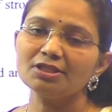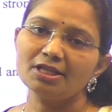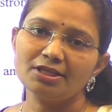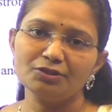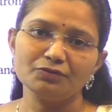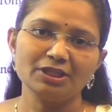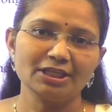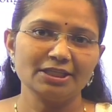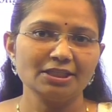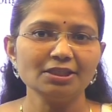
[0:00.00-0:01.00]
then you will
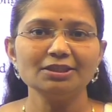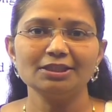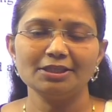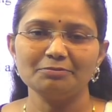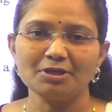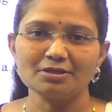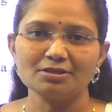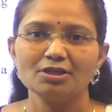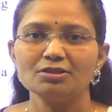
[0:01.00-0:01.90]
get the 3 marks.